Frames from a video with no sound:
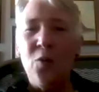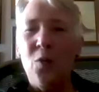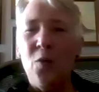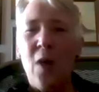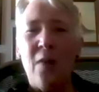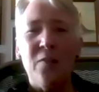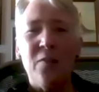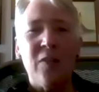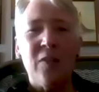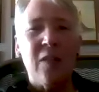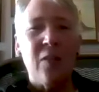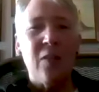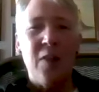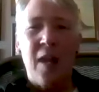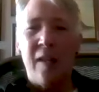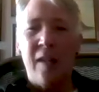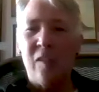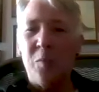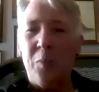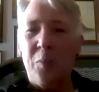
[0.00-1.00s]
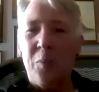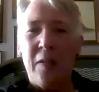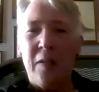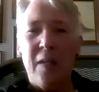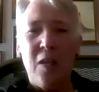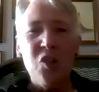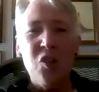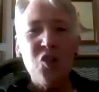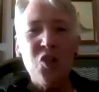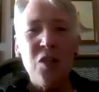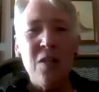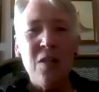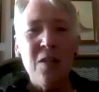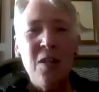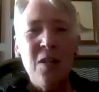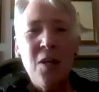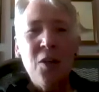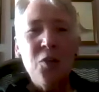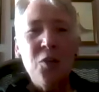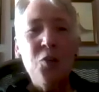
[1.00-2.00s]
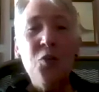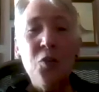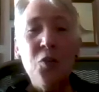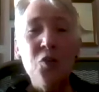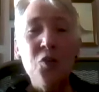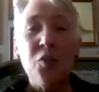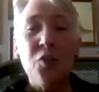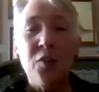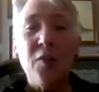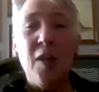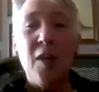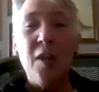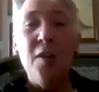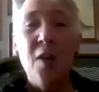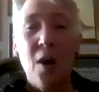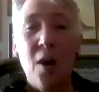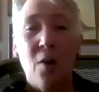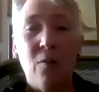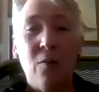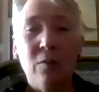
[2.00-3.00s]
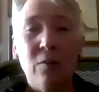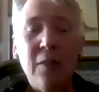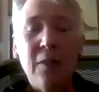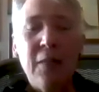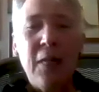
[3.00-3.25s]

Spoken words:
You don't have to give an explanation. You can just say no.